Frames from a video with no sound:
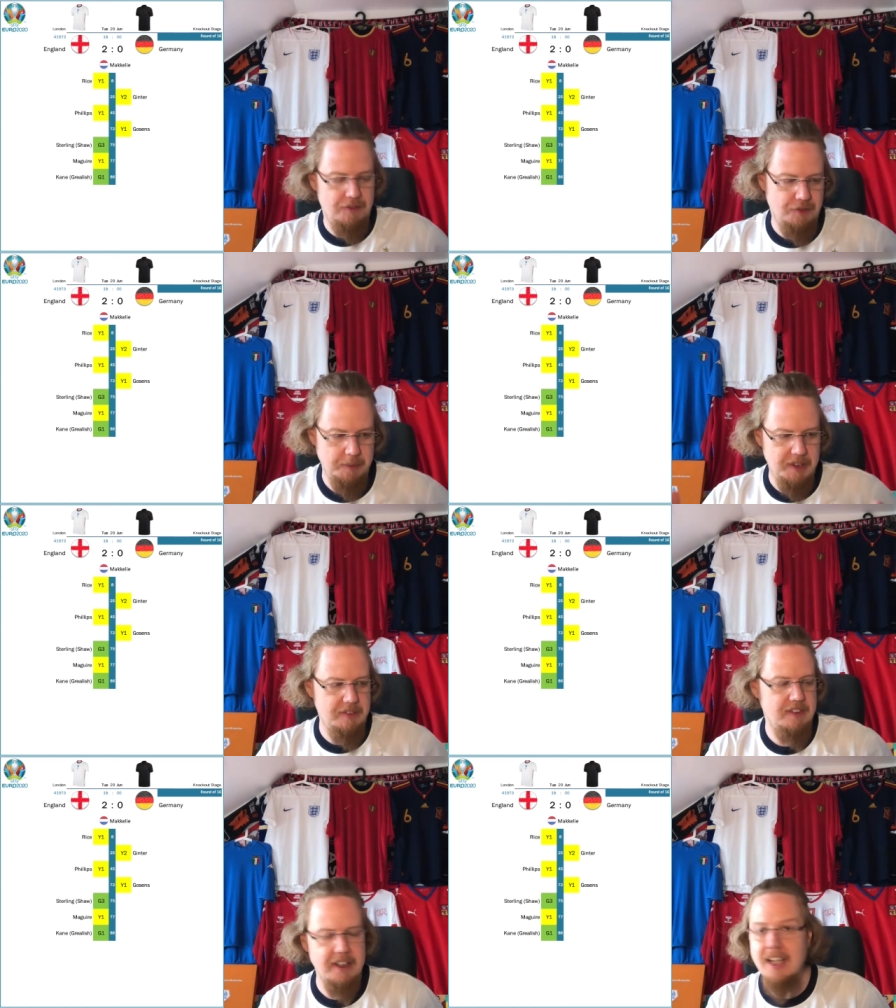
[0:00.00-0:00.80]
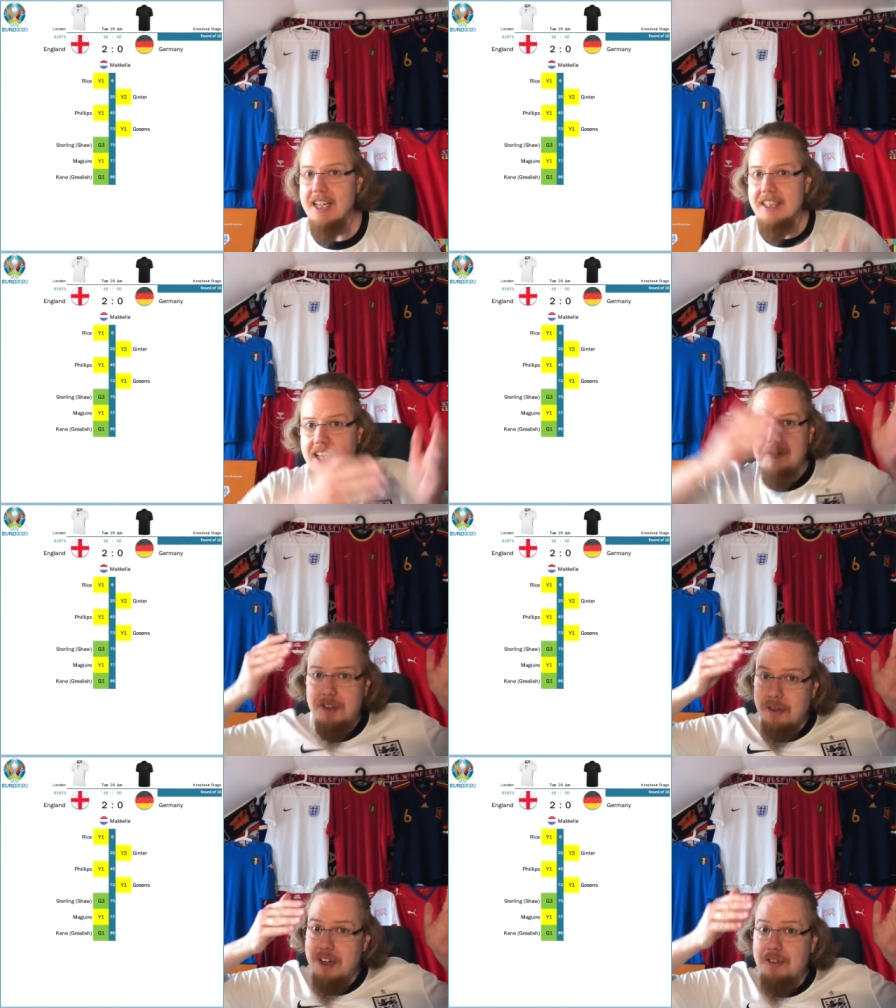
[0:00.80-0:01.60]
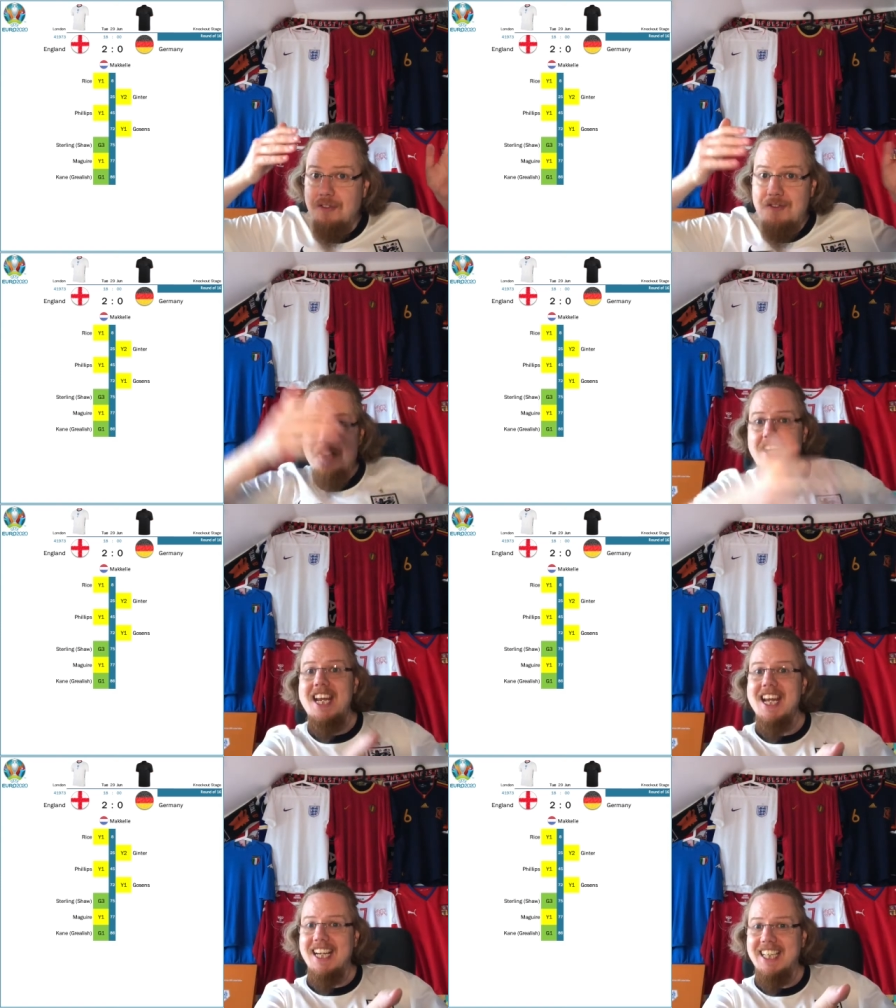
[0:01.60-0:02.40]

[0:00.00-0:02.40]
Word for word: from his side, the left corner is free.